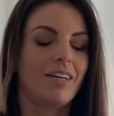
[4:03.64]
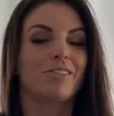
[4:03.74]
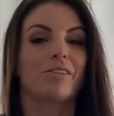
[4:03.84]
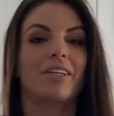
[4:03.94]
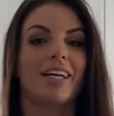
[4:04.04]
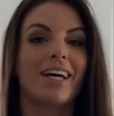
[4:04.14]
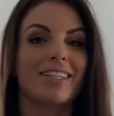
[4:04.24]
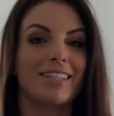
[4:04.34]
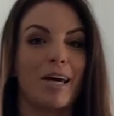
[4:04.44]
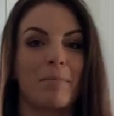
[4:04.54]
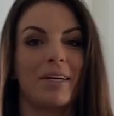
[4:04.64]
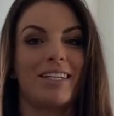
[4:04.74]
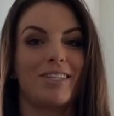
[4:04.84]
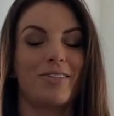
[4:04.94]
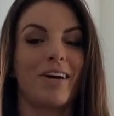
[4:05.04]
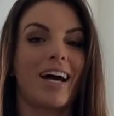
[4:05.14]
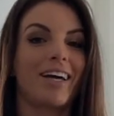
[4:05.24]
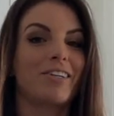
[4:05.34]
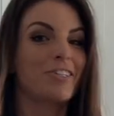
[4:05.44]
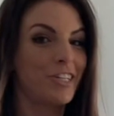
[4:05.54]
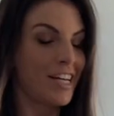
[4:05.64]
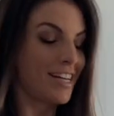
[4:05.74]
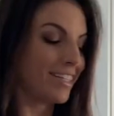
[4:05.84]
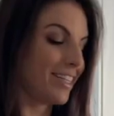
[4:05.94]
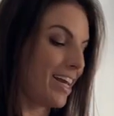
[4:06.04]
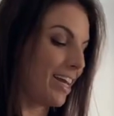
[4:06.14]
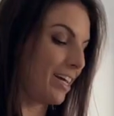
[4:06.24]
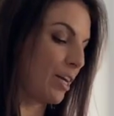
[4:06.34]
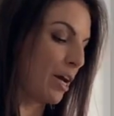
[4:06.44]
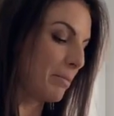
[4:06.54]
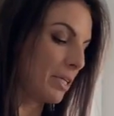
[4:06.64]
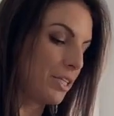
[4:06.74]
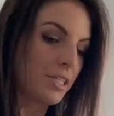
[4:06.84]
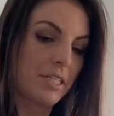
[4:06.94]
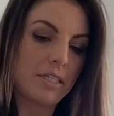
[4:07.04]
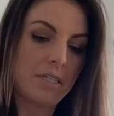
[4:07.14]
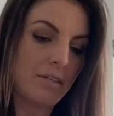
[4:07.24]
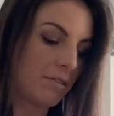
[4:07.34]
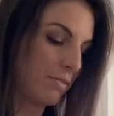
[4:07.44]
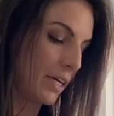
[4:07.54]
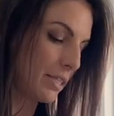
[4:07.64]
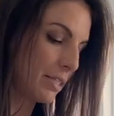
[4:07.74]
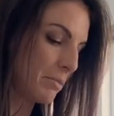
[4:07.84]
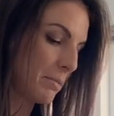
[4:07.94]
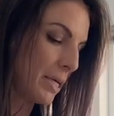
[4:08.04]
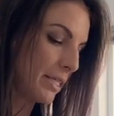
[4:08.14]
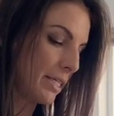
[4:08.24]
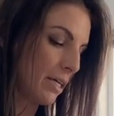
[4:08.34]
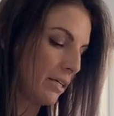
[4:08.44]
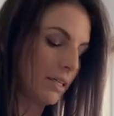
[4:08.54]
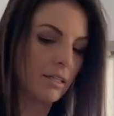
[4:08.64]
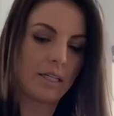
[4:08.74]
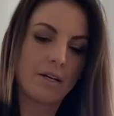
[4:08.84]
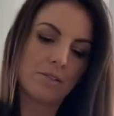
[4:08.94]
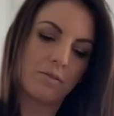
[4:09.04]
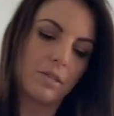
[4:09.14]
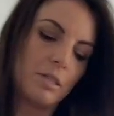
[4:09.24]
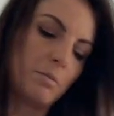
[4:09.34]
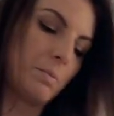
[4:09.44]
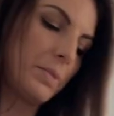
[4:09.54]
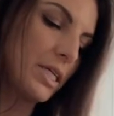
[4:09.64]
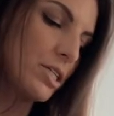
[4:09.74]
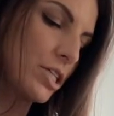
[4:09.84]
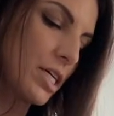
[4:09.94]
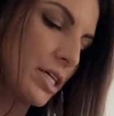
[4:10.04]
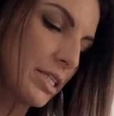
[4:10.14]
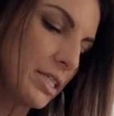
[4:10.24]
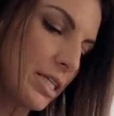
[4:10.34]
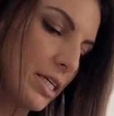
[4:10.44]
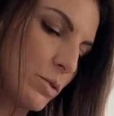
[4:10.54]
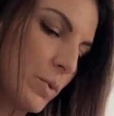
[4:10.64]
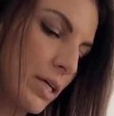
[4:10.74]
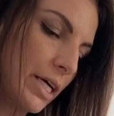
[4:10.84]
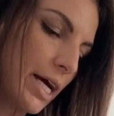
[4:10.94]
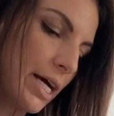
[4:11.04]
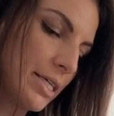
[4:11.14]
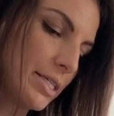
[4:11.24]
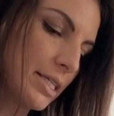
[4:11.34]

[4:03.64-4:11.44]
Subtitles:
So the next step is to add your cheese, and I'm going to just find some space here that allows for these big chunks as well as